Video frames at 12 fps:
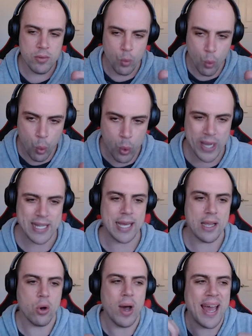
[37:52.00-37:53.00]

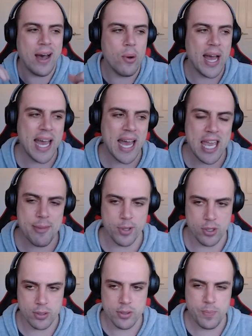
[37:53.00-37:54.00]
willing or how
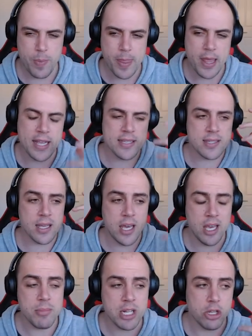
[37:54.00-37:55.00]
able is
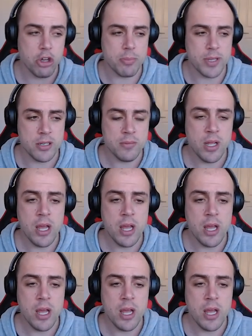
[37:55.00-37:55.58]
hemoglobin